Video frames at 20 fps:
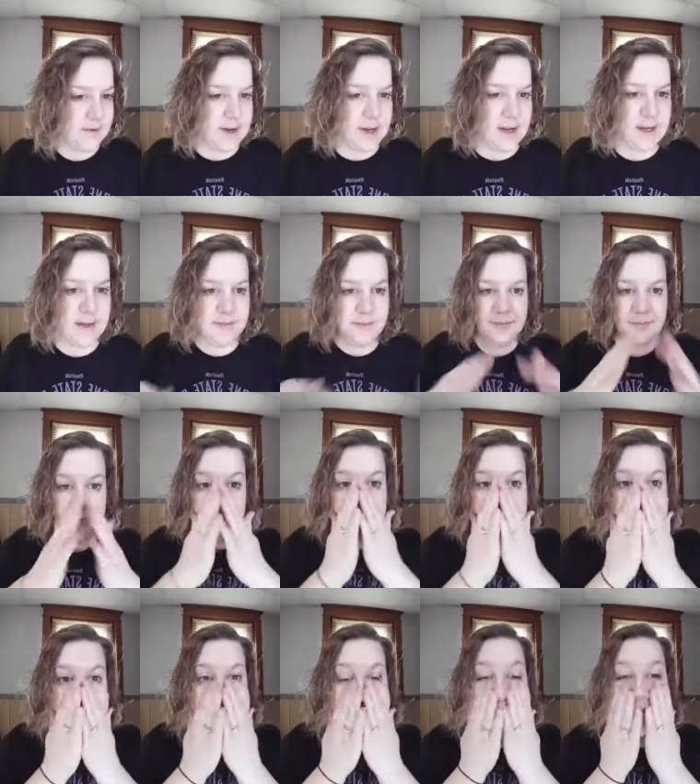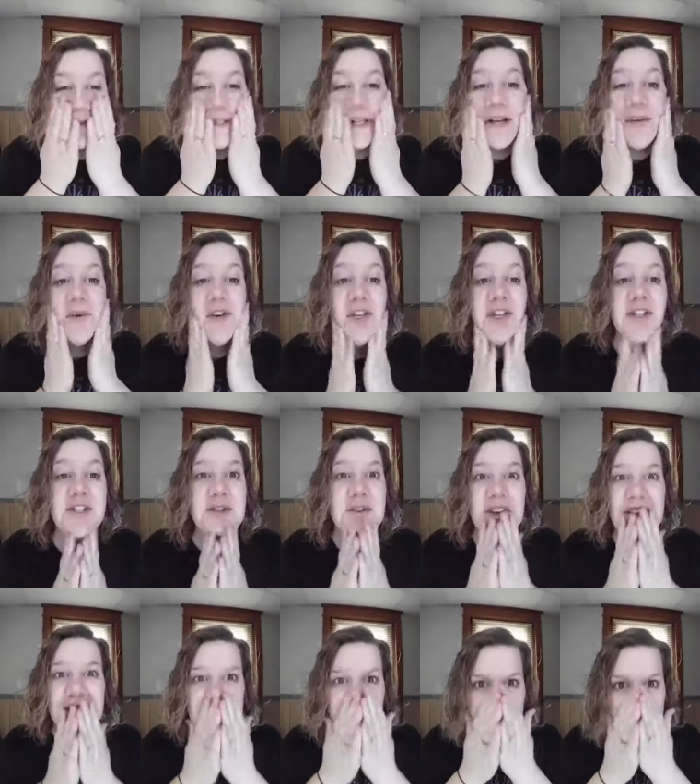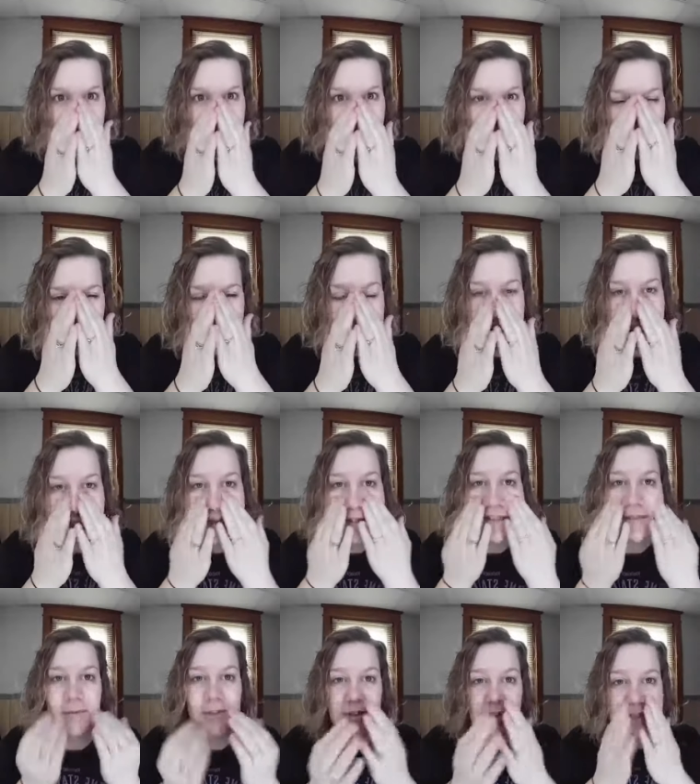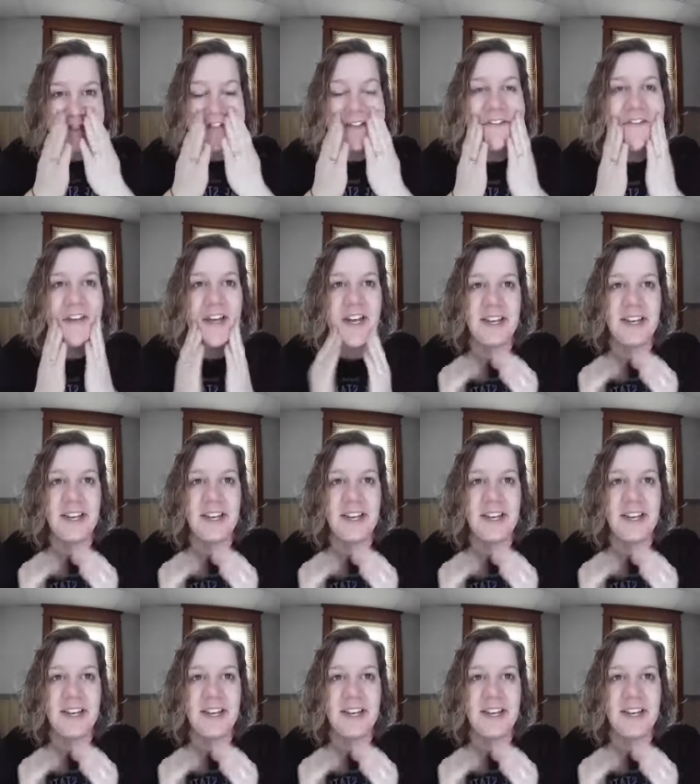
right. So today we're going to do a flyers look because I'm going to the